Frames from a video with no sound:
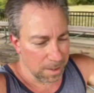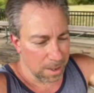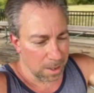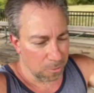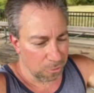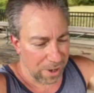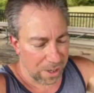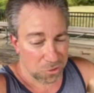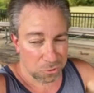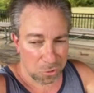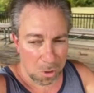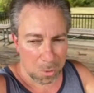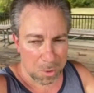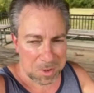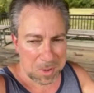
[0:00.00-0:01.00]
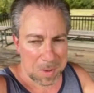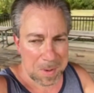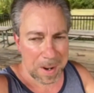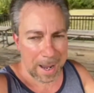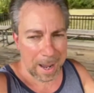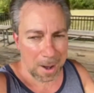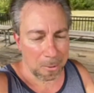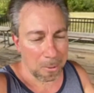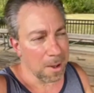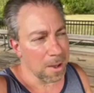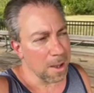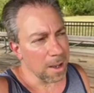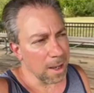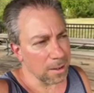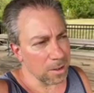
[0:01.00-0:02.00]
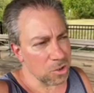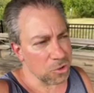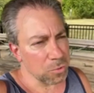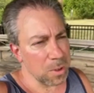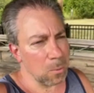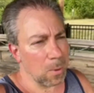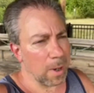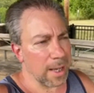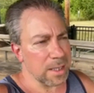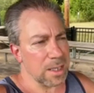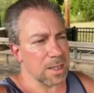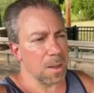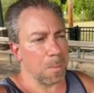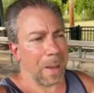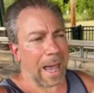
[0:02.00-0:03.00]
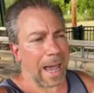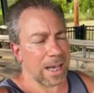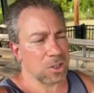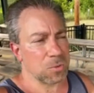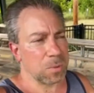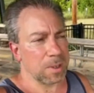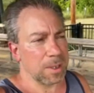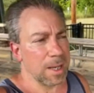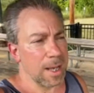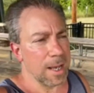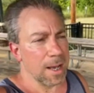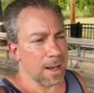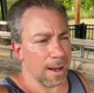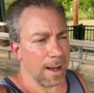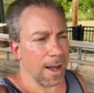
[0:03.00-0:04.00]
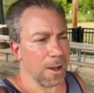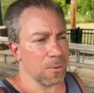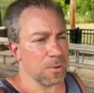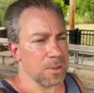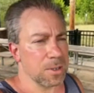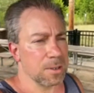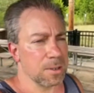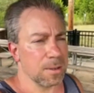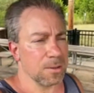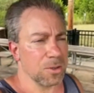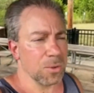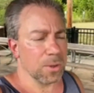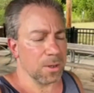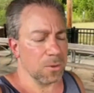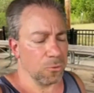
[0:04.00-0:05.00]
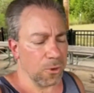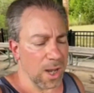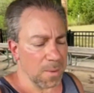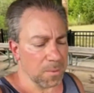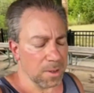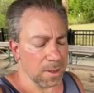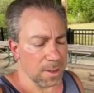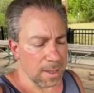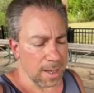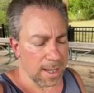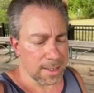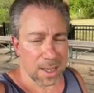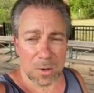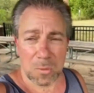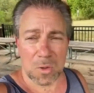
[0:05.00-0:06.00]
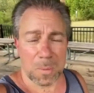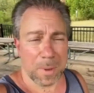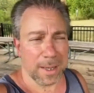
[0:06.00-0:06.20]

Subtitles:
fast forward to now, and let's rewind to the past when I was doing family content with my